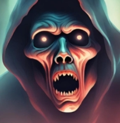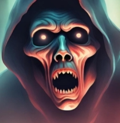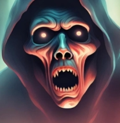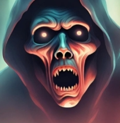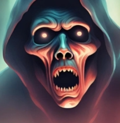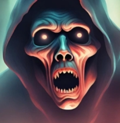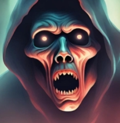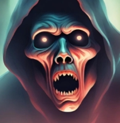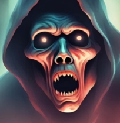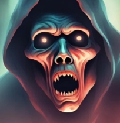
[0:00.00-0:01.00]
couldn't get
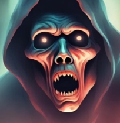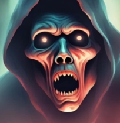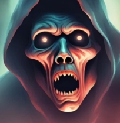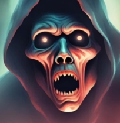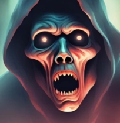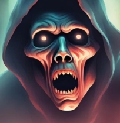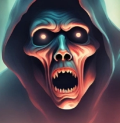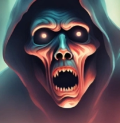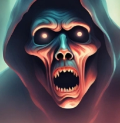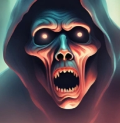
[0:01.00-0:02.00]
word to the outside
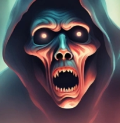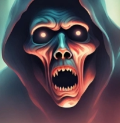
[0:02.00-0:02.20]
world.